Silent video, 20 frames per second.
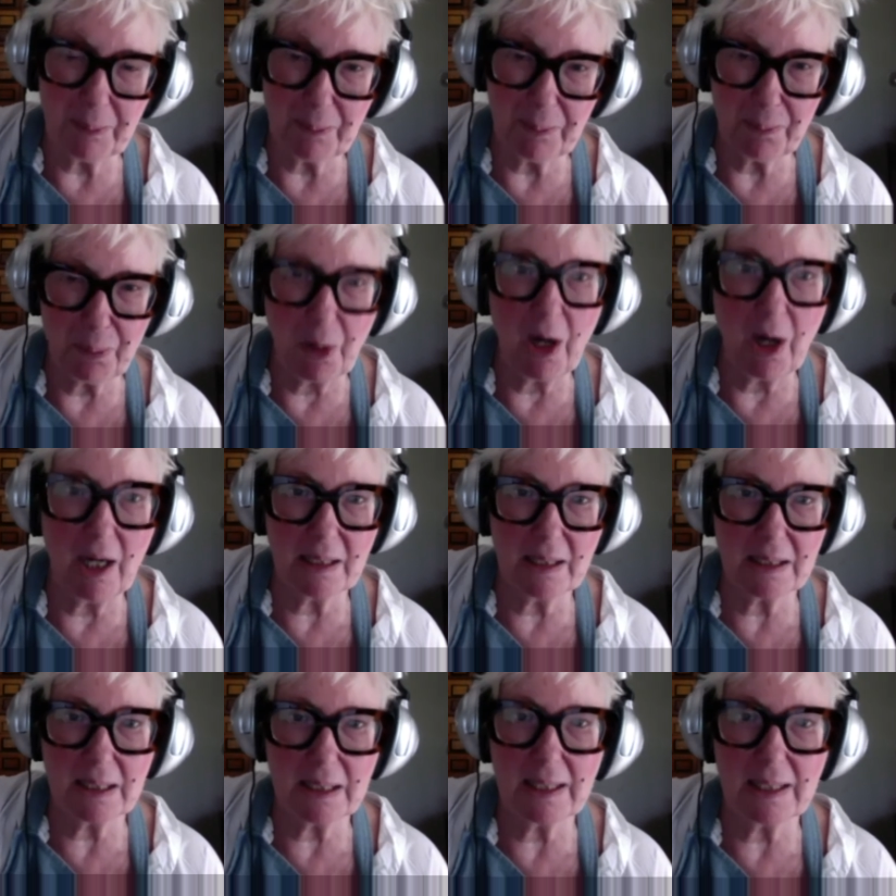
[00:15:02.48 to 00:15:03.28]
prior
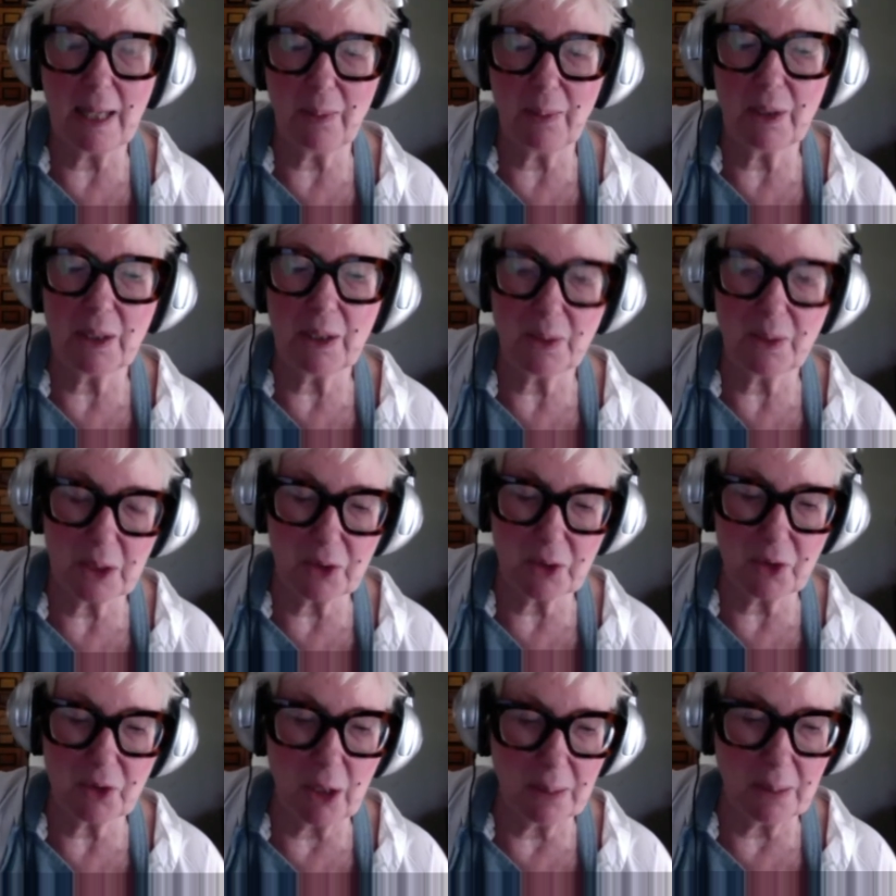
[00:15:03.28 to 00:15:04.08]
to that, when I was at
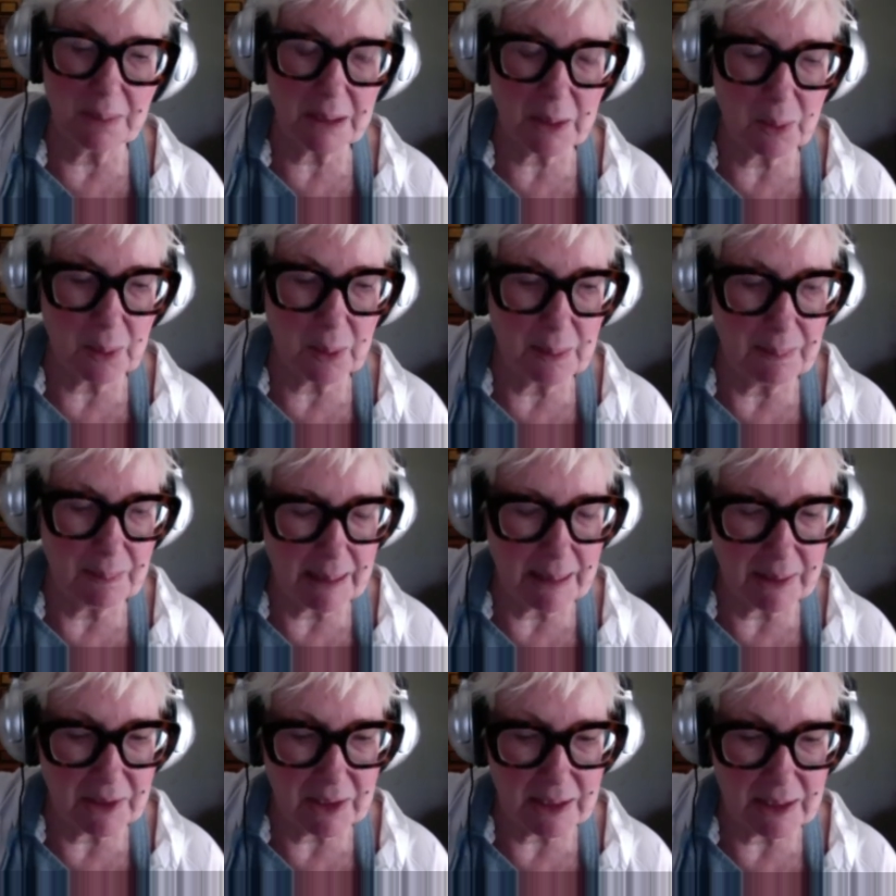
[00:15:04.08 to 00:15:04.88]
drama school in
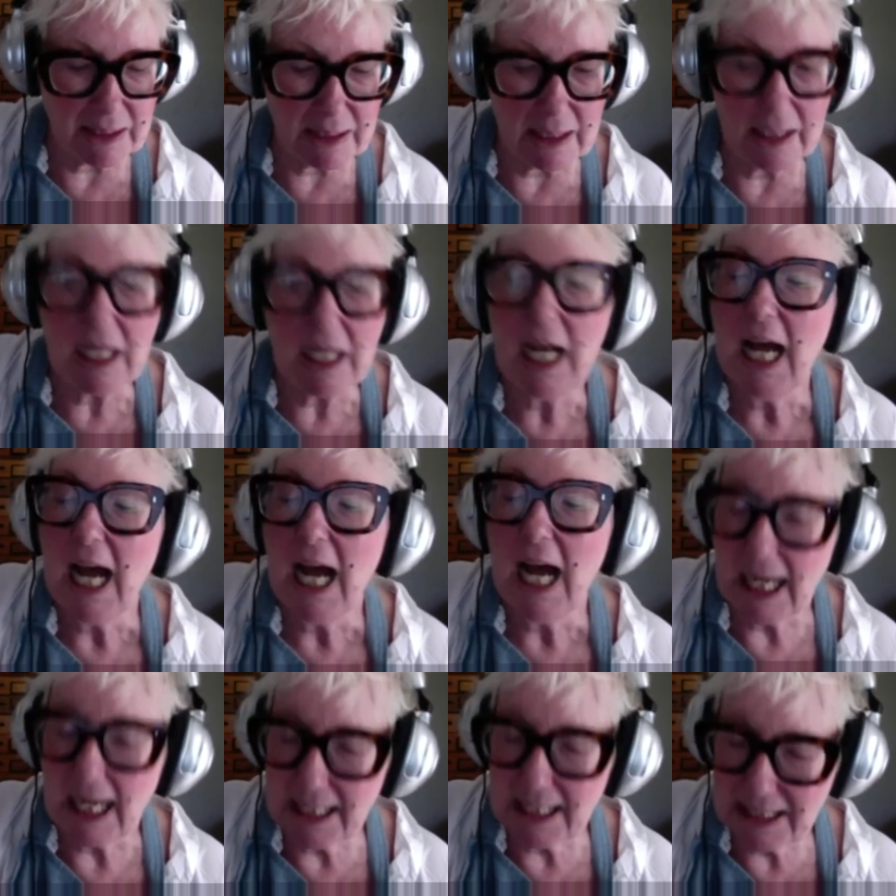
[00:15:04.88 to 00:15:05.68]
Manchester,
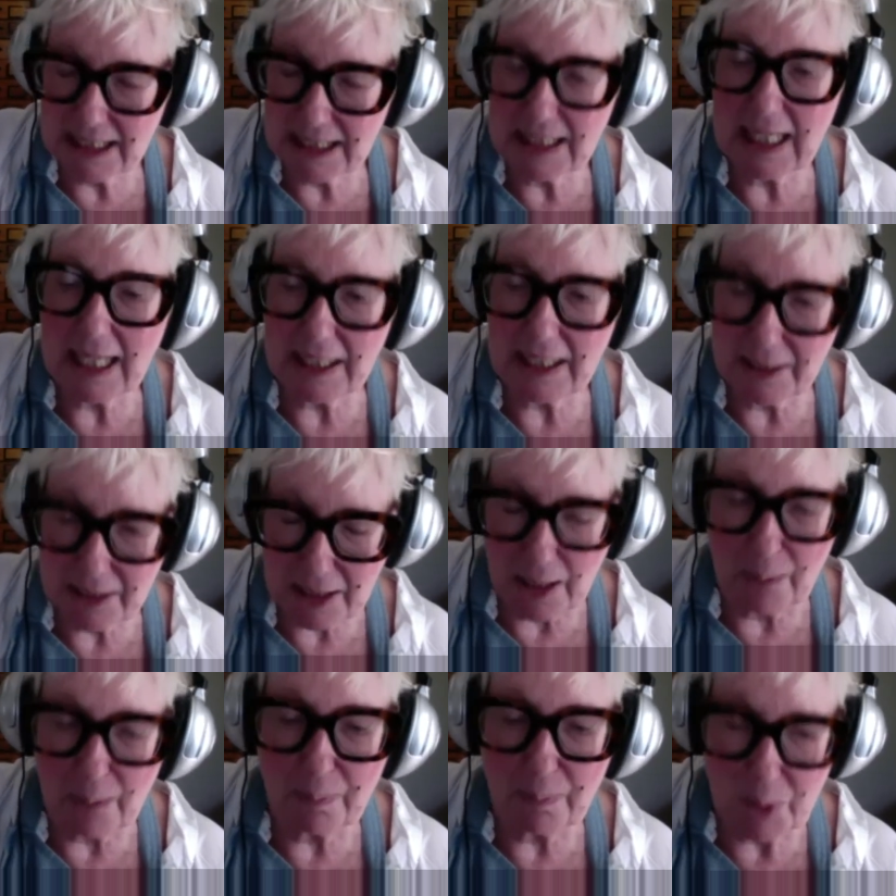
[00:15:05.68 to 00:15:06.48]
I did end
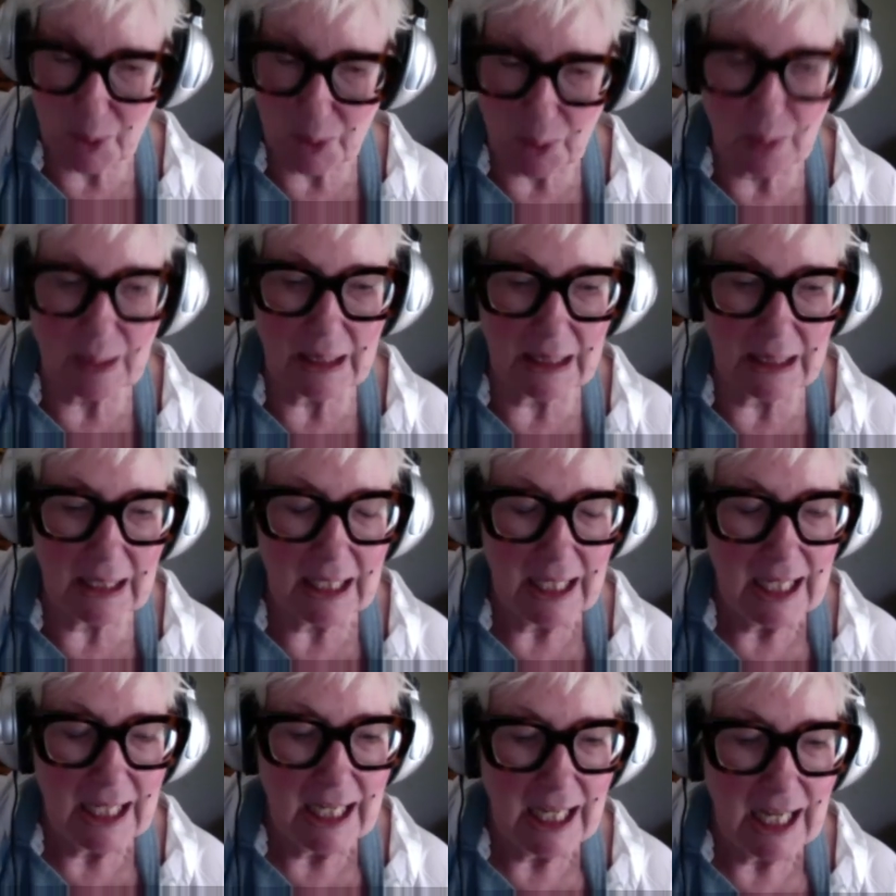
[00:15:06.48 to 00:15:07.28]
up doing
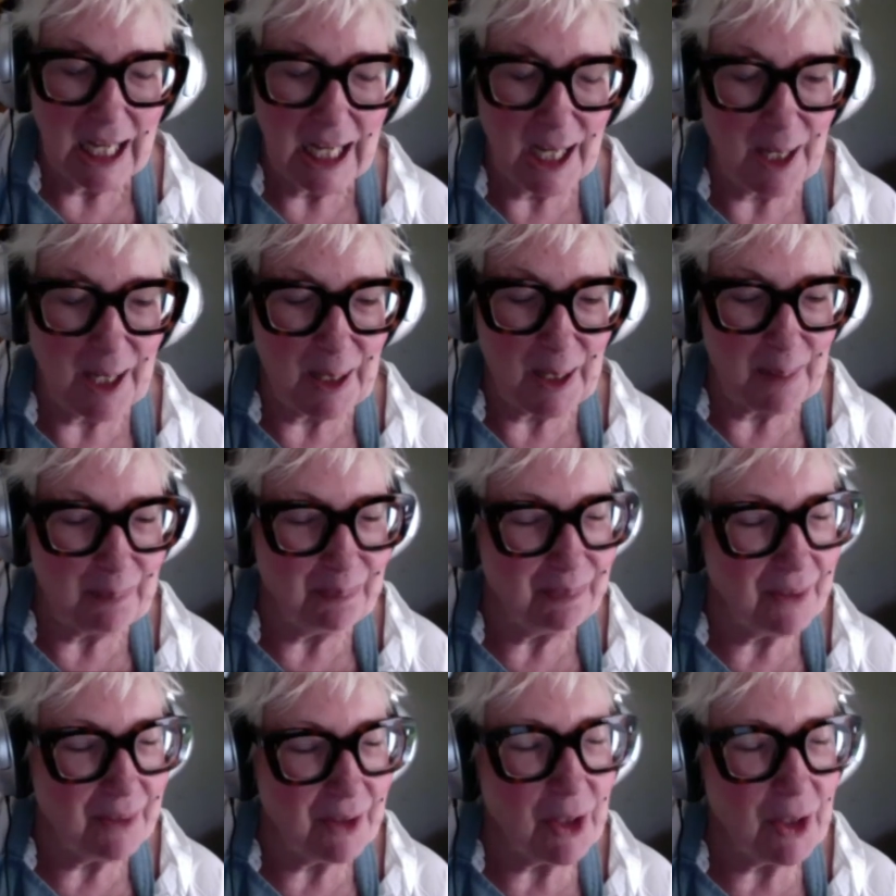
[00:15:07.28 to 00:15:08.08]

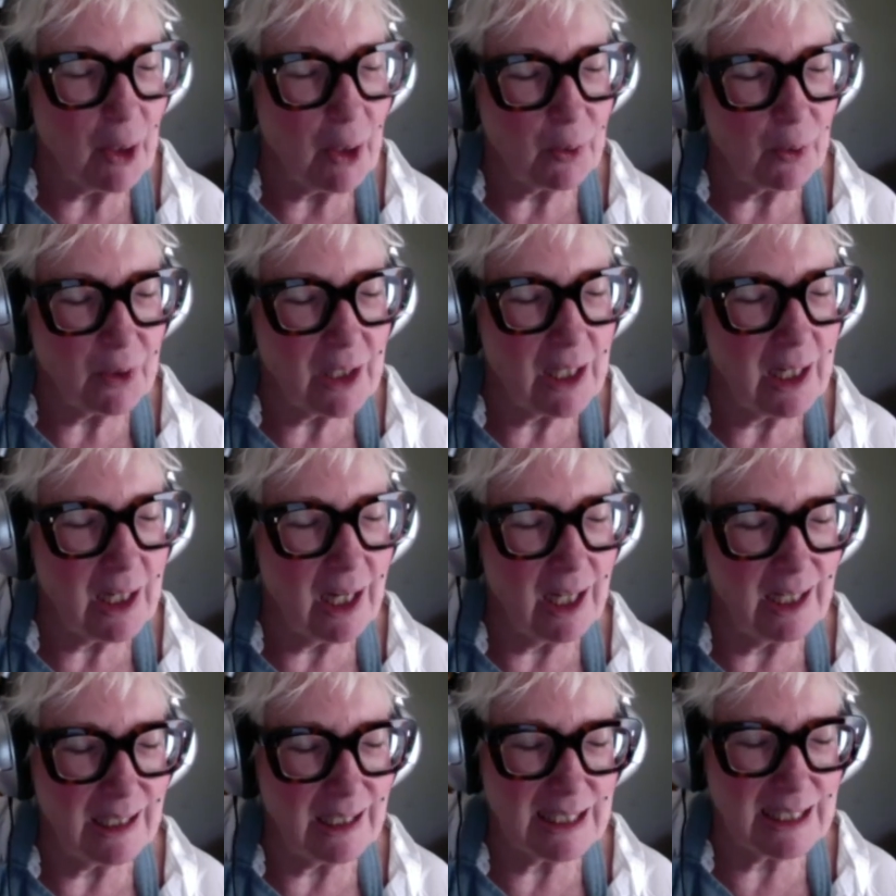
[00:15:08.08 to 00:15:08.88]
the odd
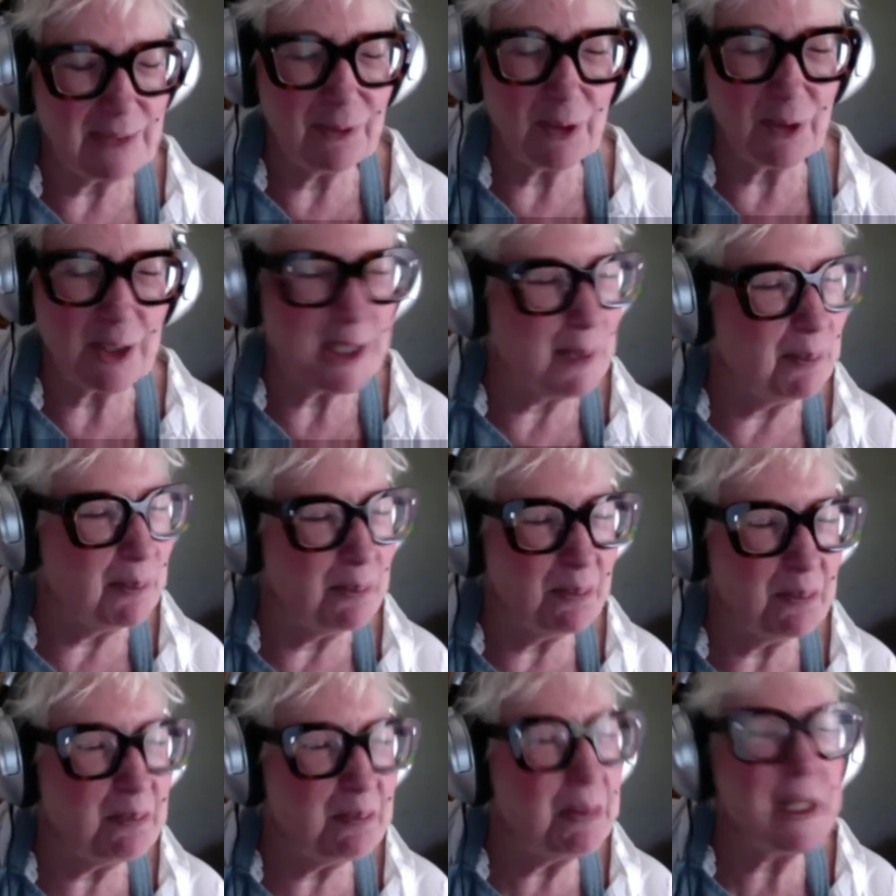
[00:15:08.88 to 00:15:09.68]
class for
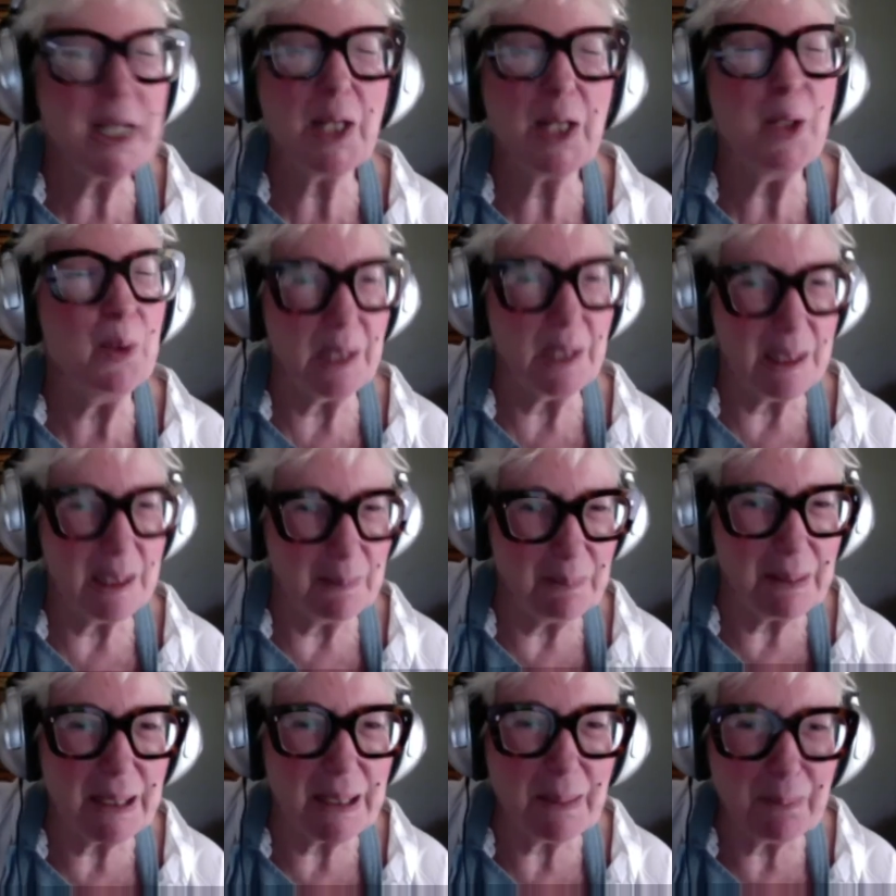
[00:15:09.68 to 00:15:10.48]
some peculiar
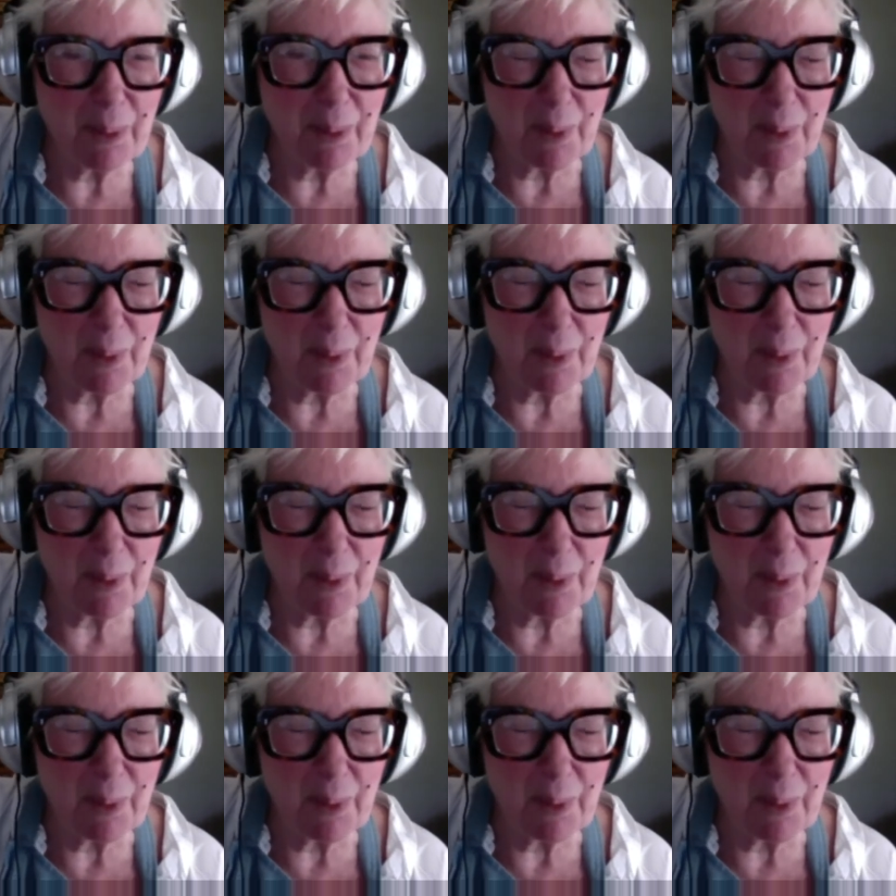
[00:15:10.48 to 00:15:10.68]
people,